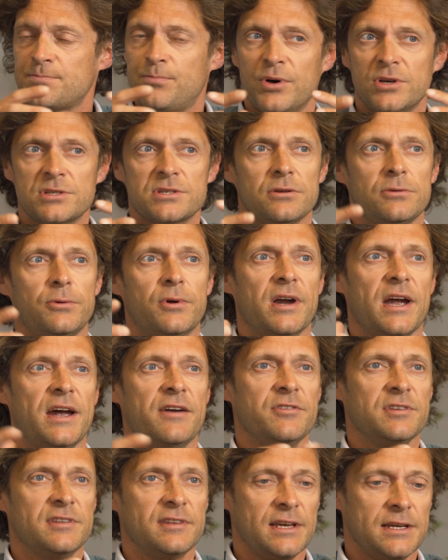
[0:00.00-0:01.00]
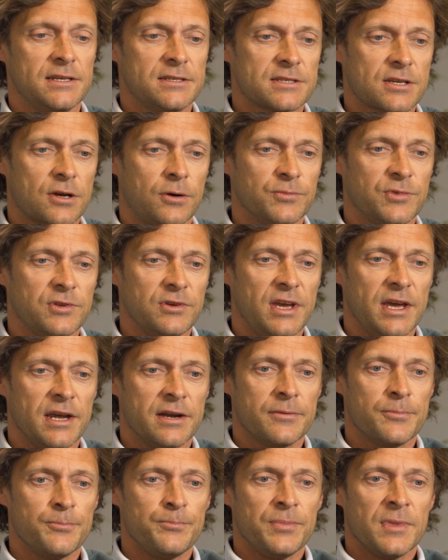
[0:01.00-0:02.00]
puzzle where everything's come
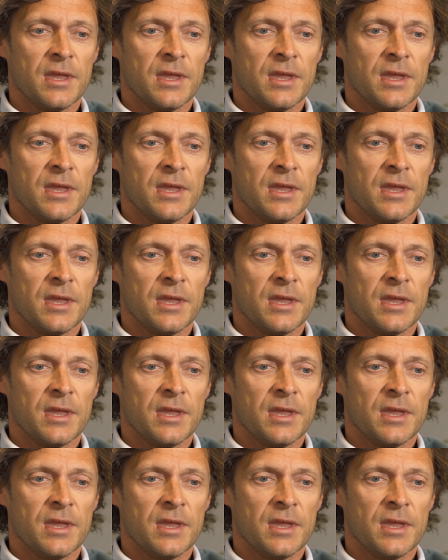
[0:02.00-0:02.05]
together.